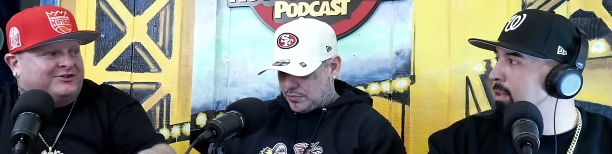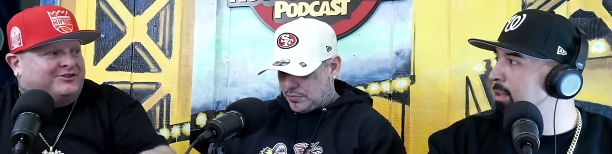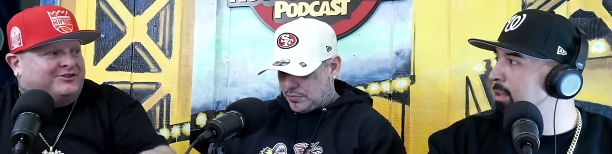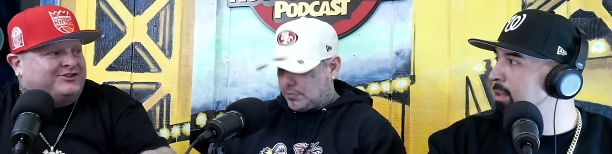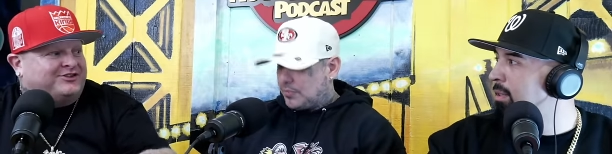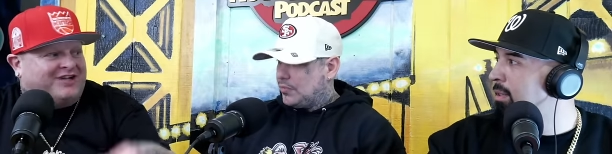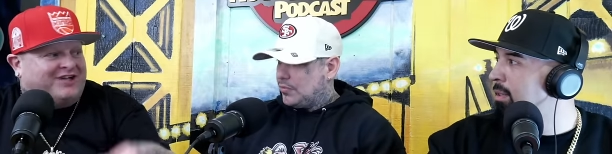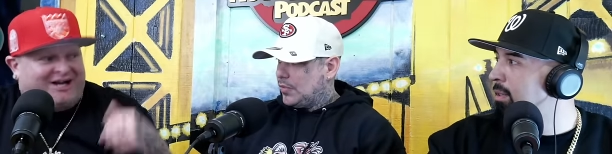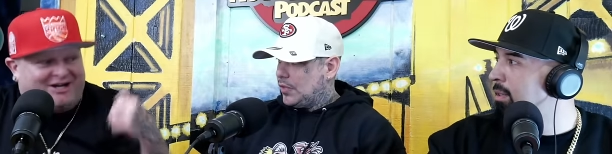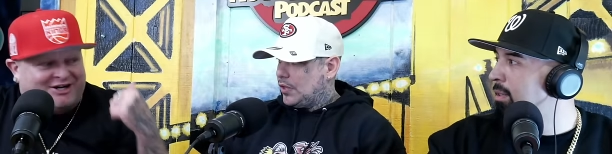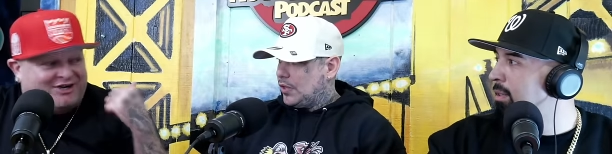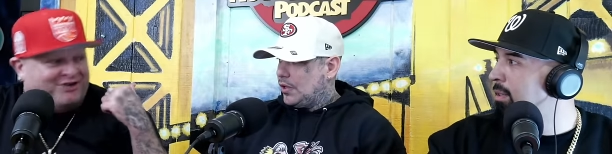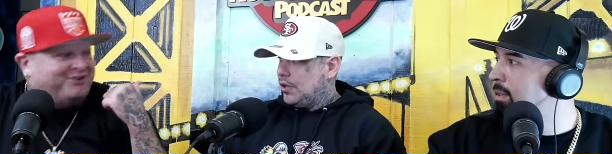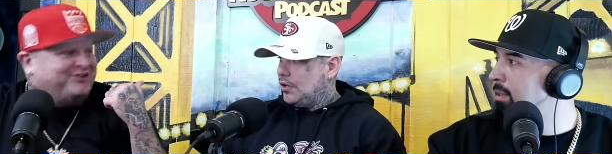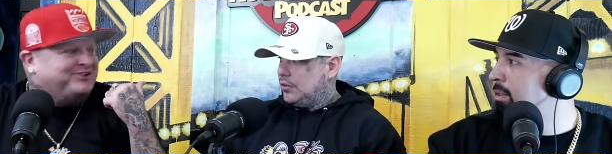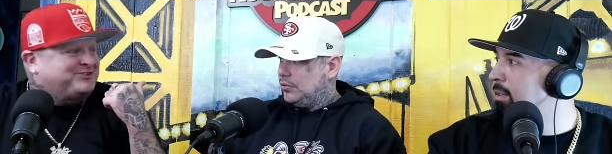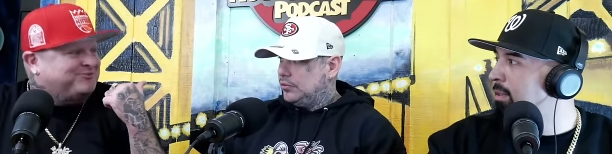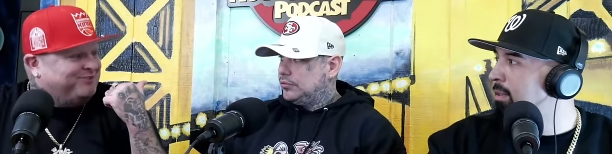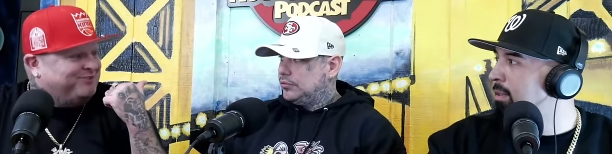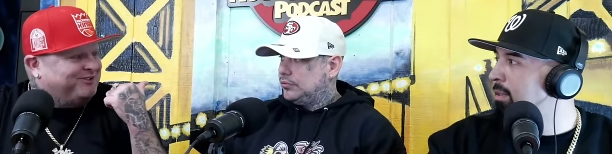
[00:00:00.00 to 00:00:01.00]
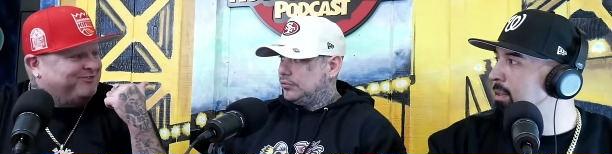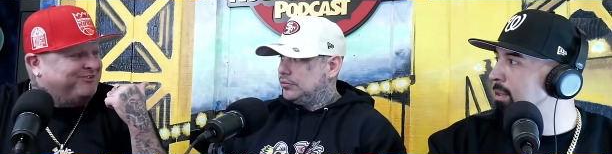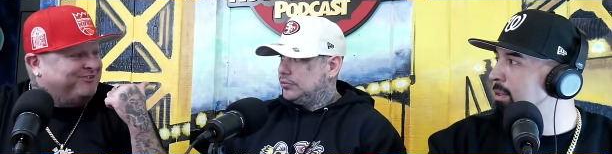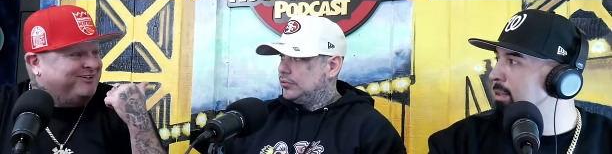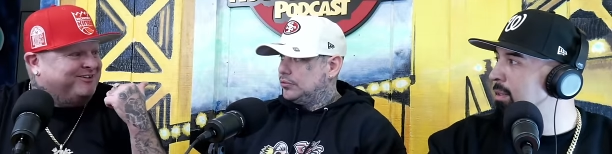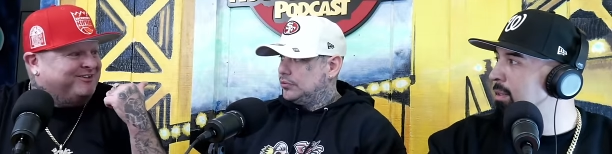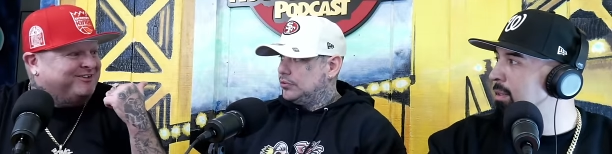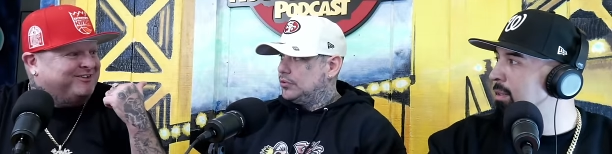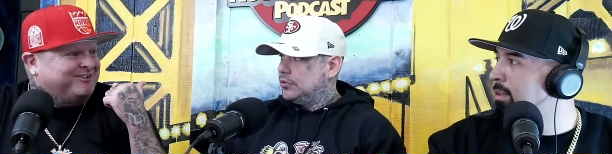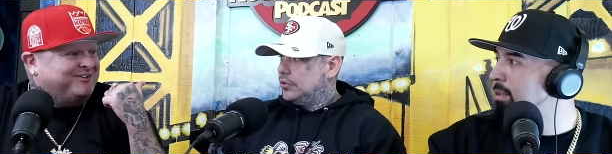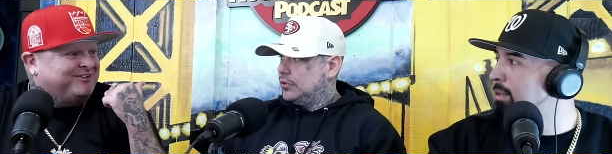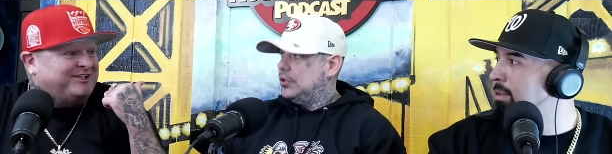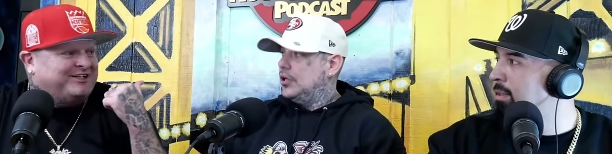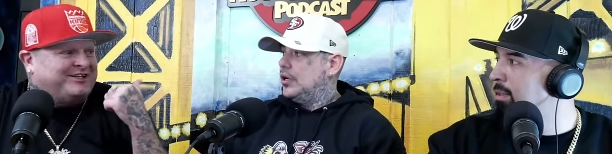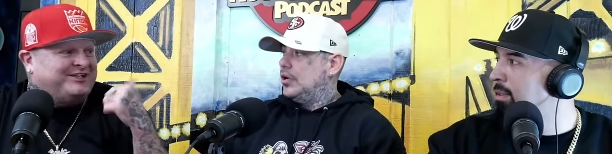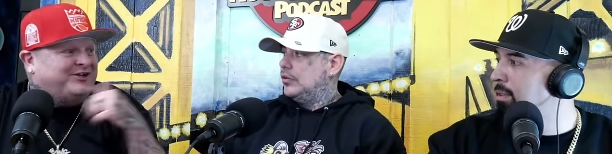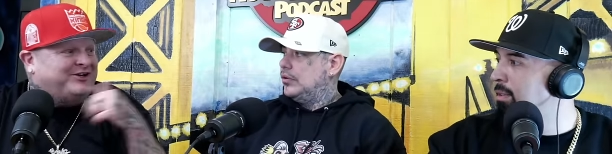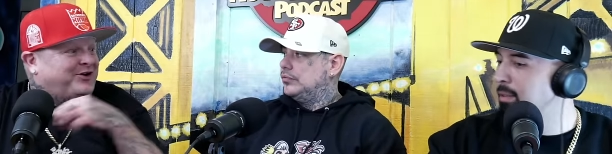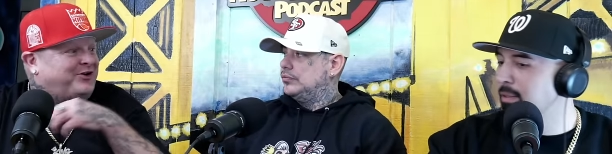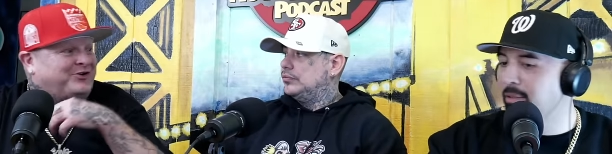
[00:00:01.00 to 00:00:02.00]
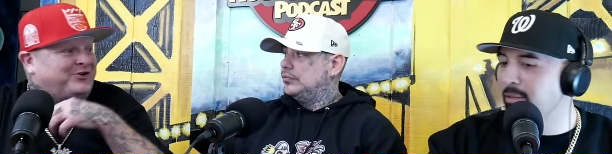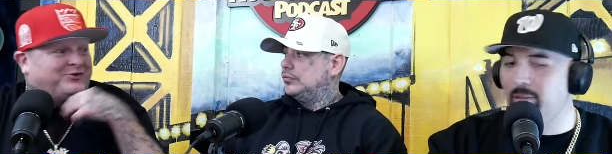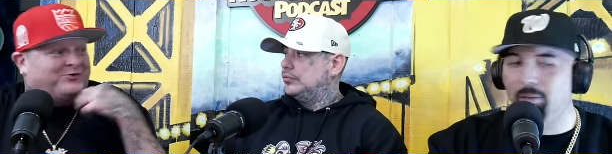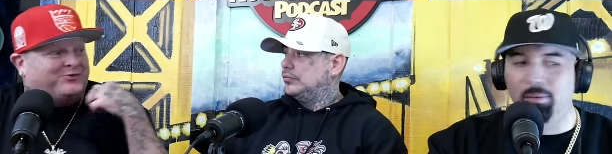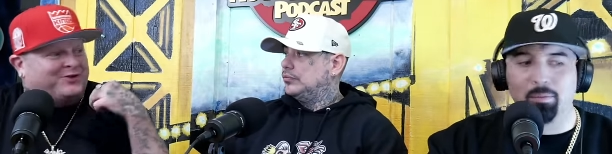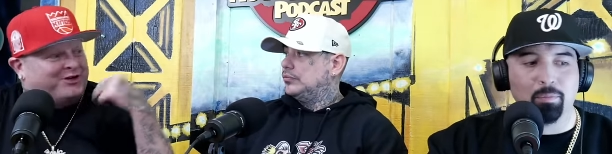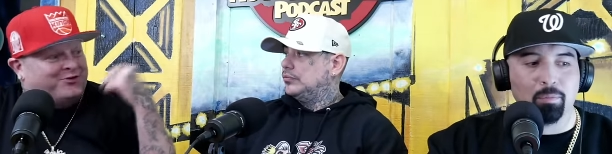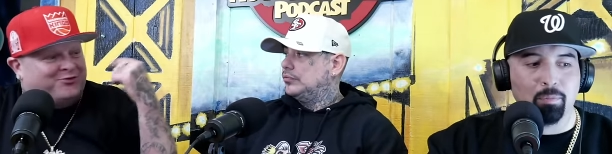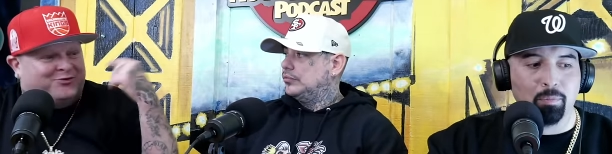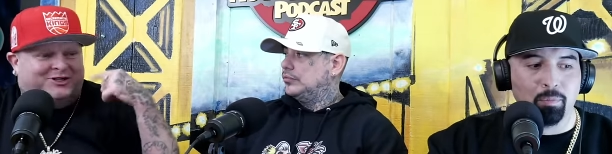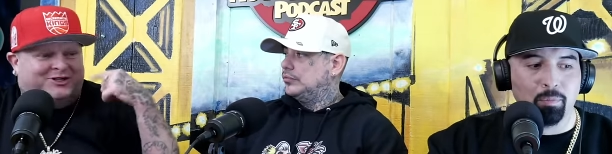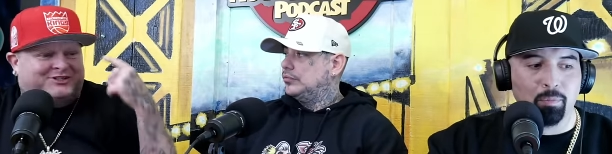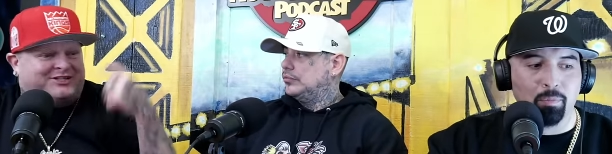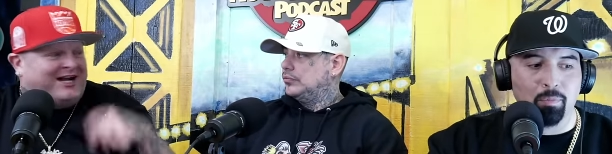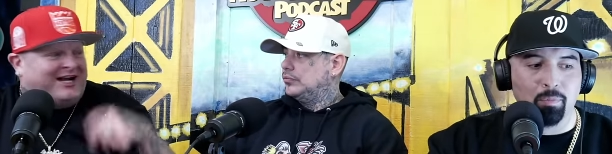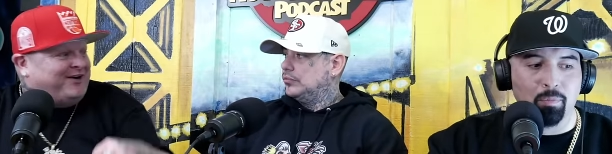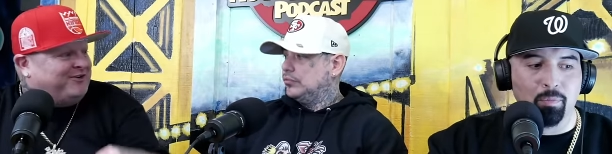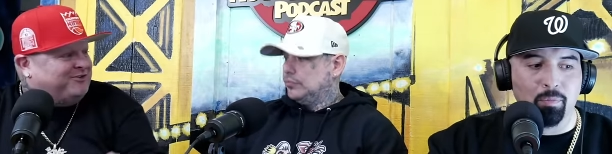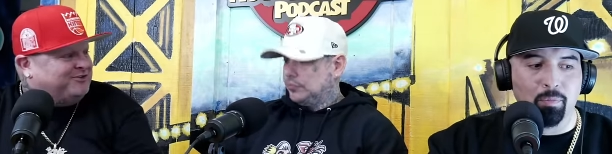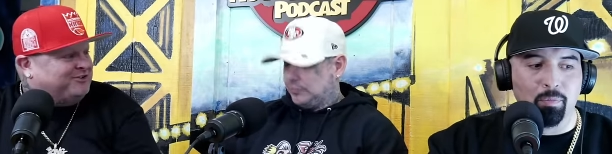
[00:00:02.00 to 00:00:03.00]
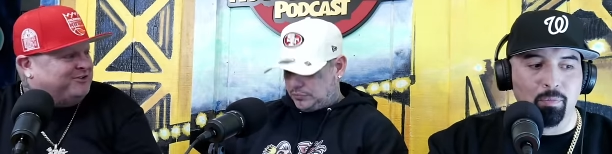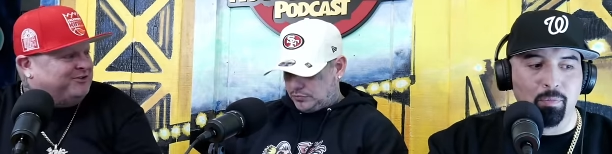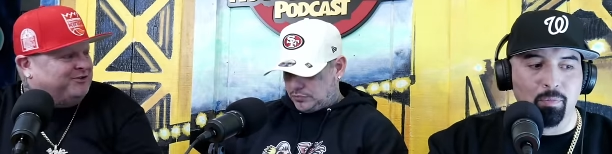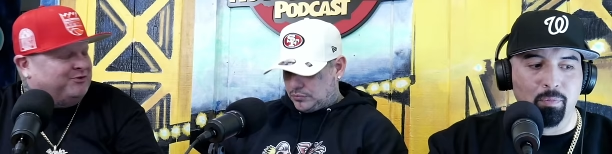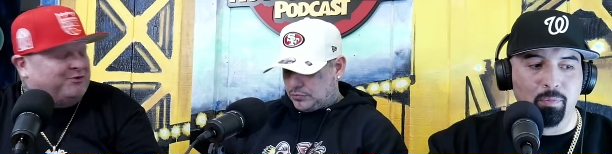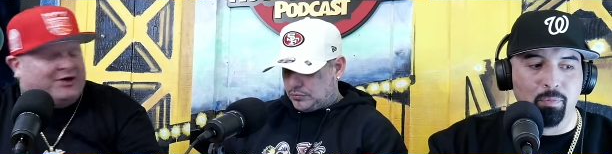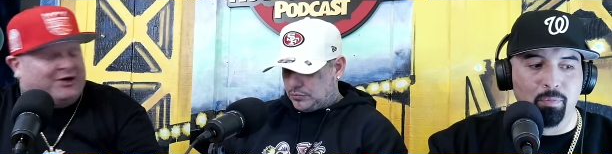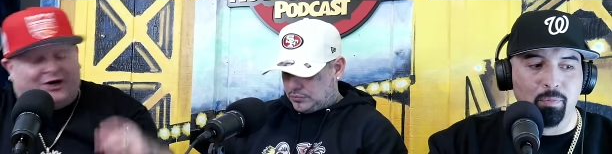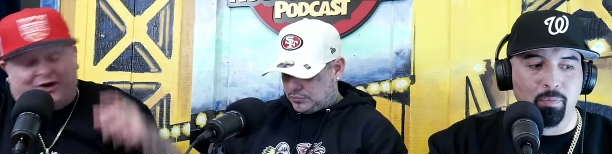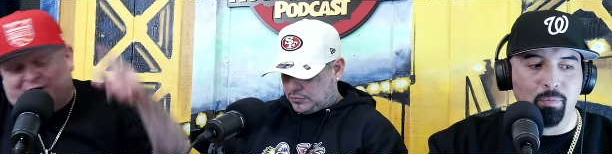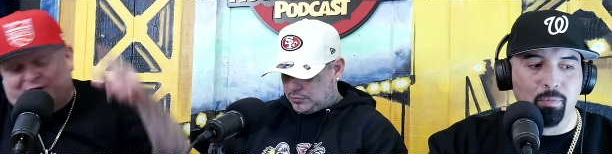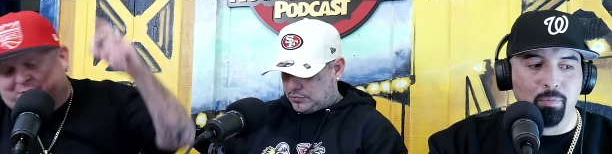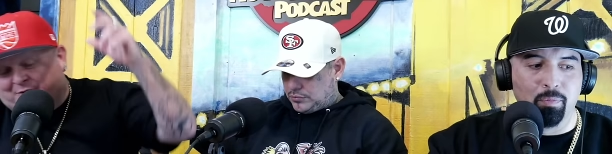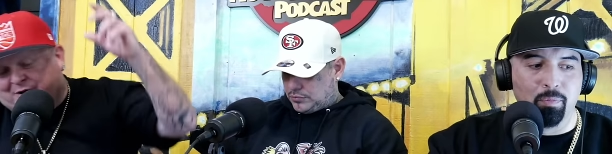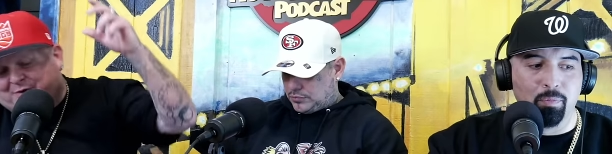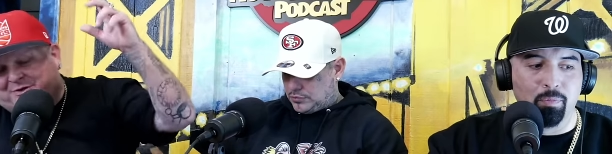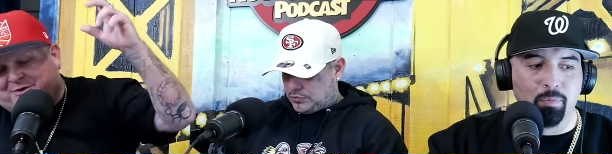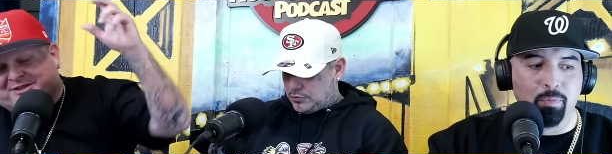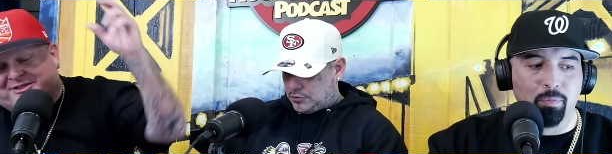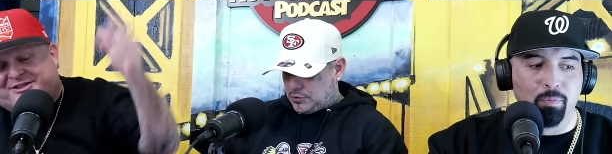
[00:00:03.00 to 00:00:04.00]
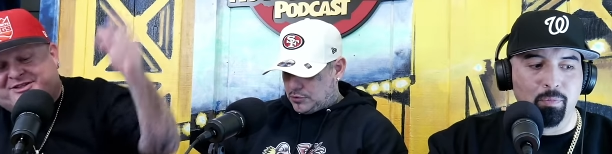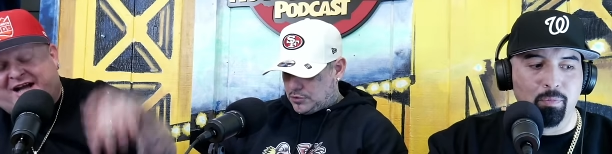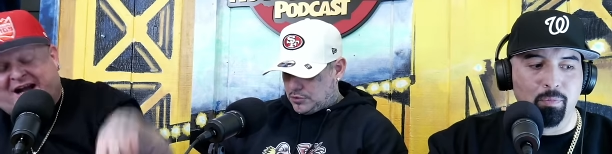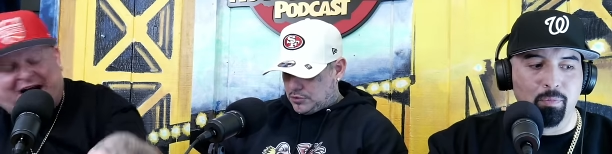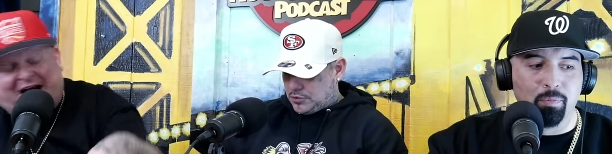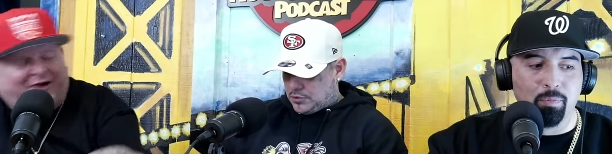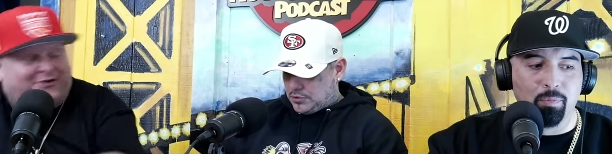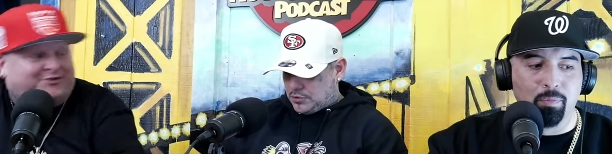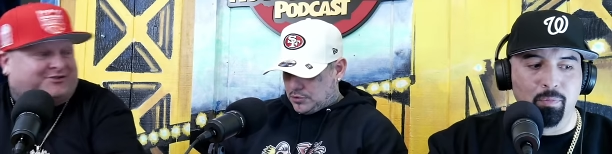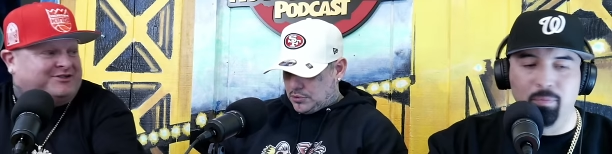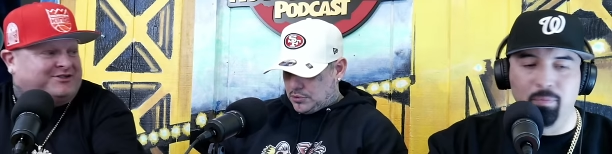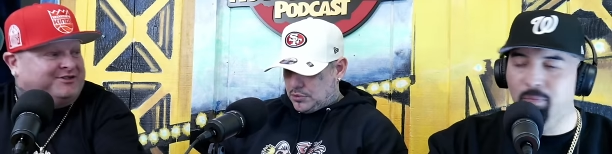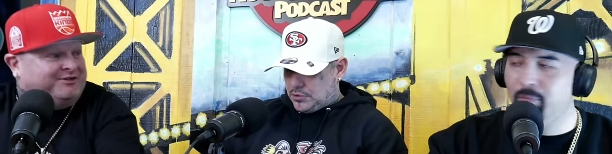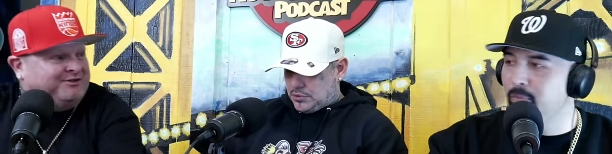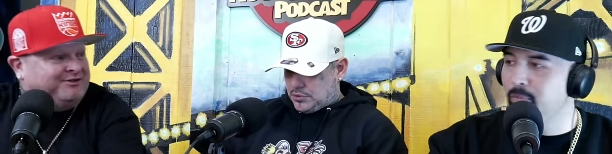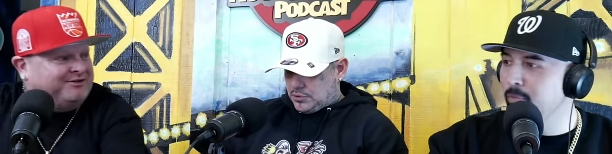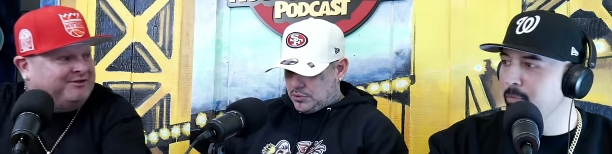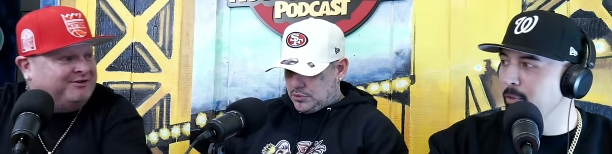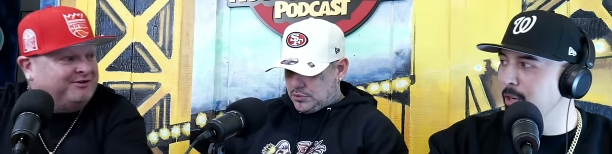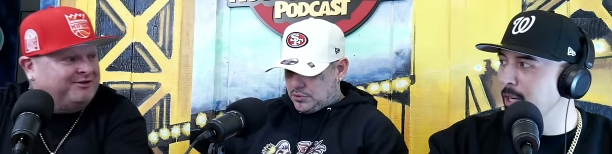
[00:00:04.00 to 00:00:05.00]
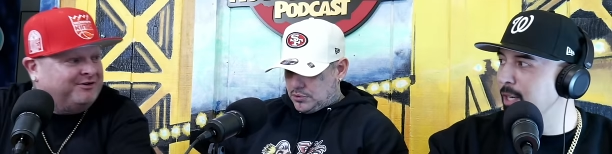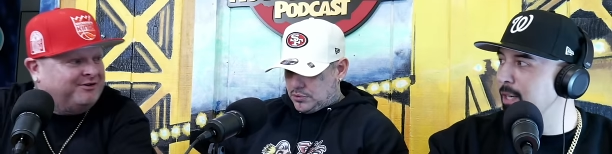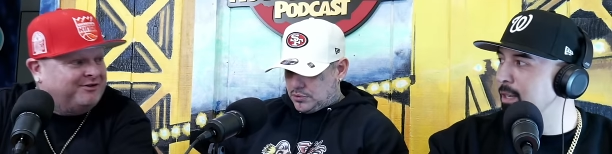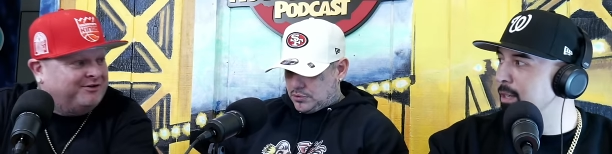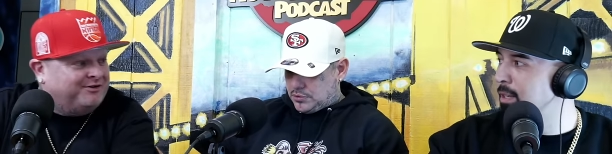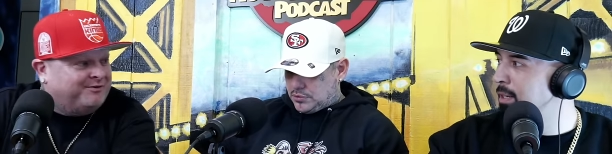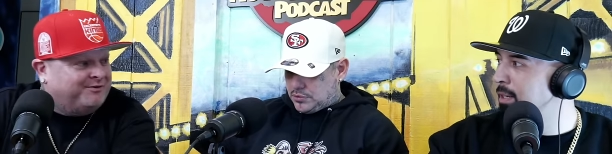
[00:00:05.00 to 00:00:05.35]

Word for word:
Speaker 1: I know this motherfucker. He all the way 1,000. All the way 1,000. Right.